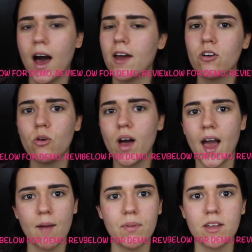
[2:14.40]
I don't know what
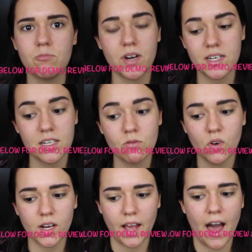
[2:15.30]
happened, but it didn't
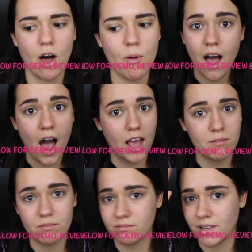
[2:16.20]
work out.
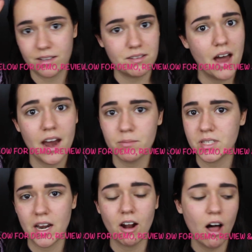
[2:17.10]
I'm like not
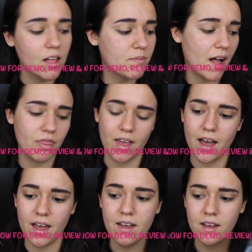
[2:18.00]
upset at all about
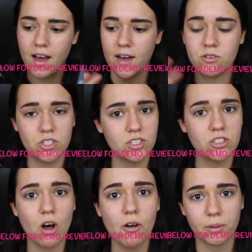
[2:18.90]
that. I was
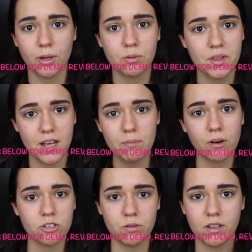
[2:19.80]
just so thrilled when they
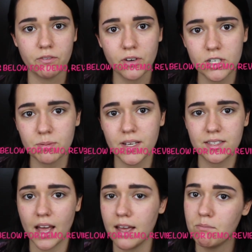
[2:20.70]
approached me in the first
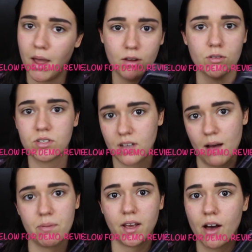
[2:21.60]
place. I am
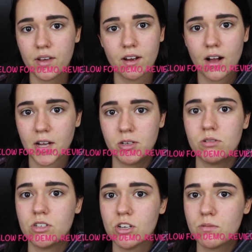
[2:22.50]
microscopic out here on
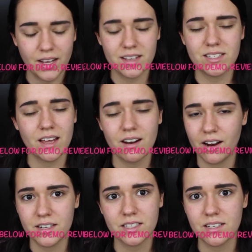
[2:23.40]
YouTube. Guys, that
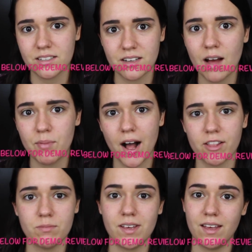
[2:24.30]
honestly does not
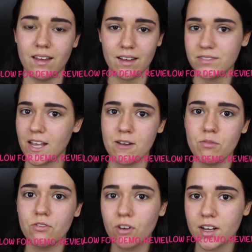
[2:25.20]
bother me. I've said it
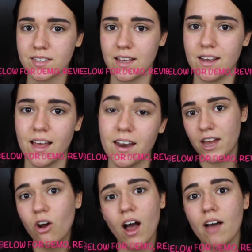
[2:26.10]
before, I'll say it again.
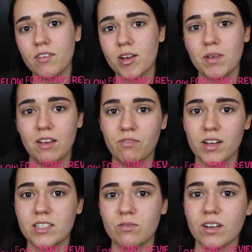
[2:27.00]
I don't have very many
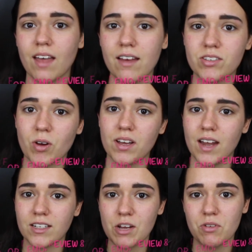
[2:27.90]
friends in real life, so
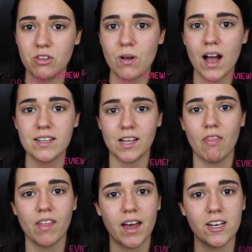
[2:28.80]
connecting with you guys
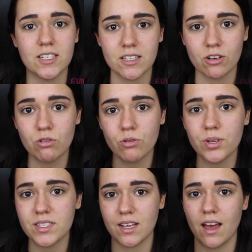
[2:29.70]
online is the
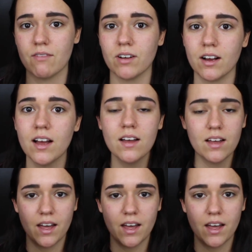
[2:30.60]
coolest thing ever.